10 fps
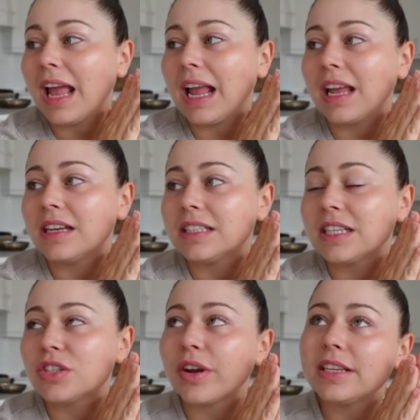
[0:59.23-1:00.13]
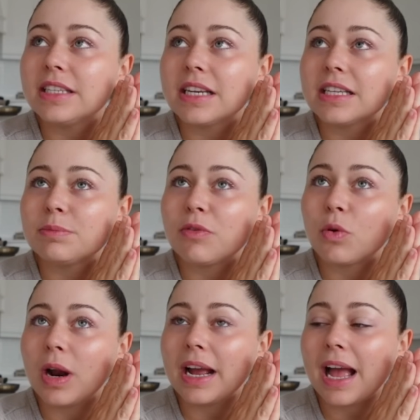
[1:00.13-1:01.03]
And it's crazy because
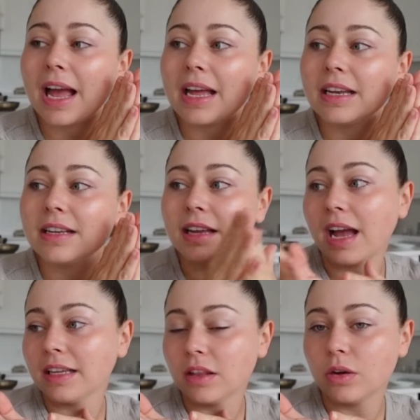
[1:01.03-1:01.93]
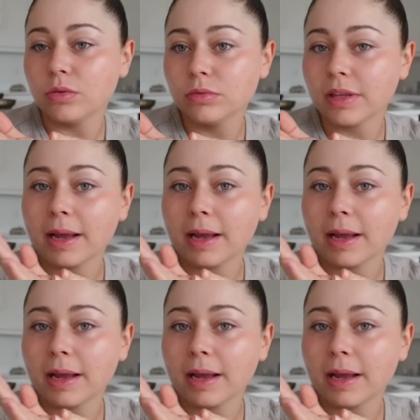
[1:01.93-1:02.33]
before I had Kylo,